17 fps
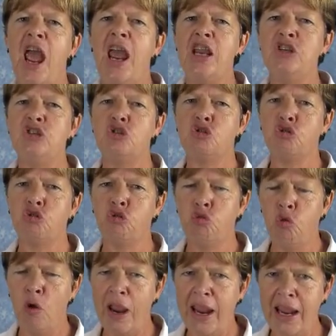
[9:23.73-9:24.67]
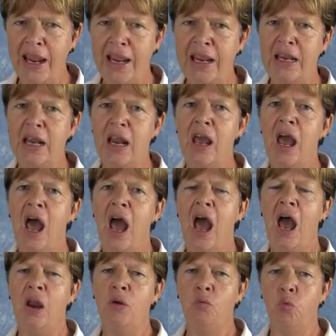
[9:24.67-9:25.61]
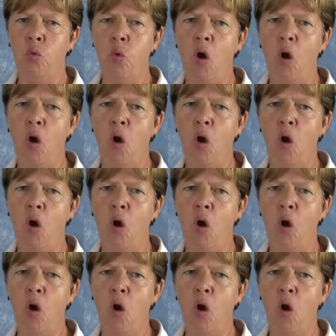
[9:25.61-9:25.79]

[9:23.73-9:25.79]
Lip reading: and train on